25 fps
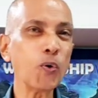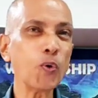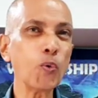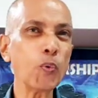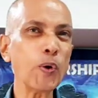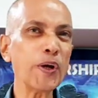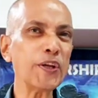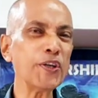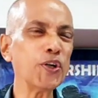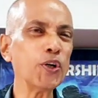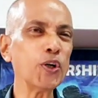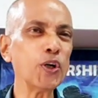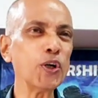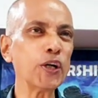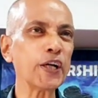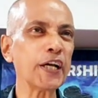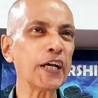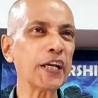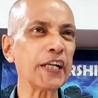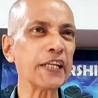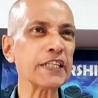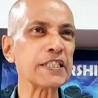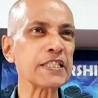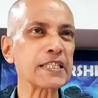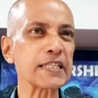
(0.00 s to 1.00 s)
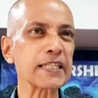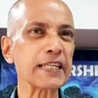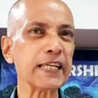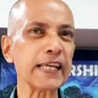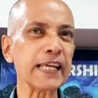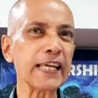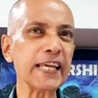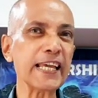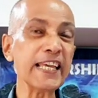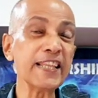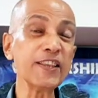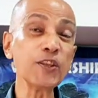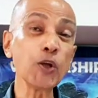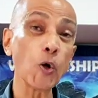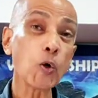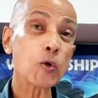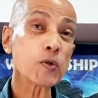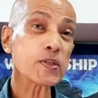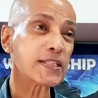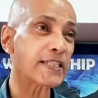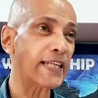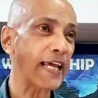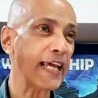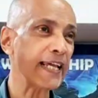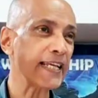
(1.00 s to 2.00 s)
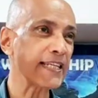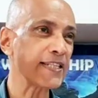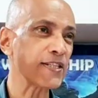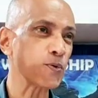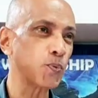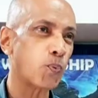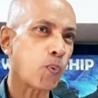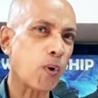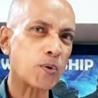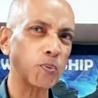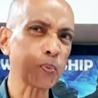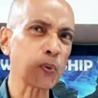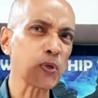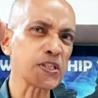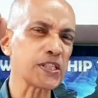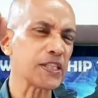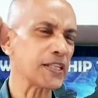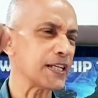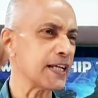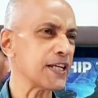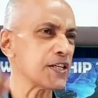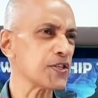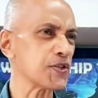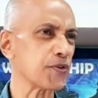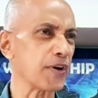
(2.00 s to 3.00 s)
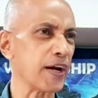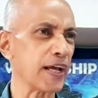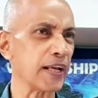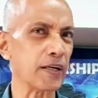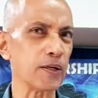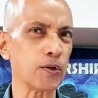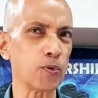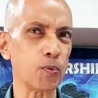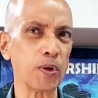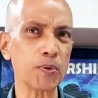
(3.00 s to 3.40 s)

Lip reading: when you look at it, in those days, what was Israel?